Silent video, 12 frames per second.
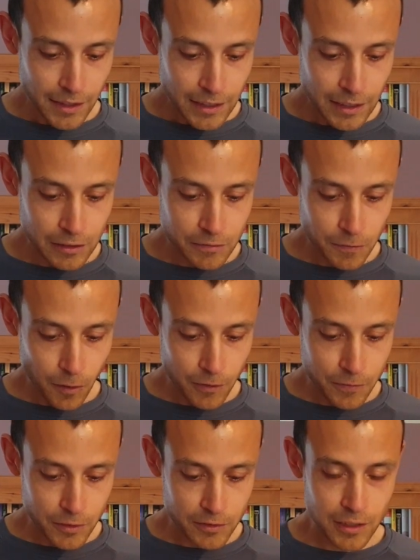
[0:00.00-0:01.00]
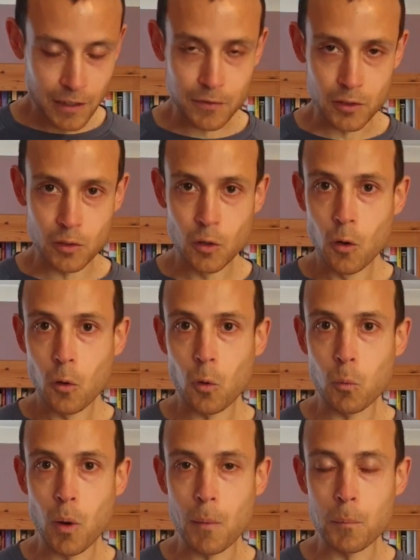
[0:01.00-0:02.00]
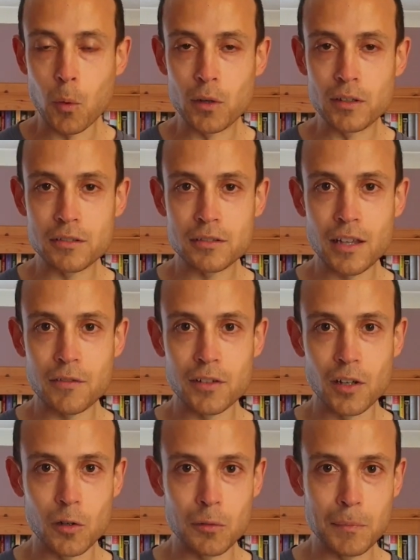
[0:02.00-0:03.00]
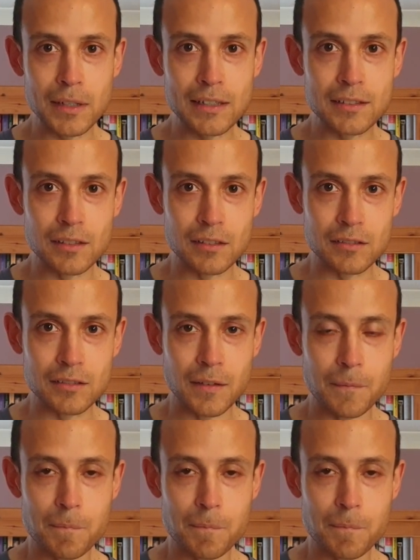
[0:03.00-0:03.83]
He is 5'7" or 1.70 metres.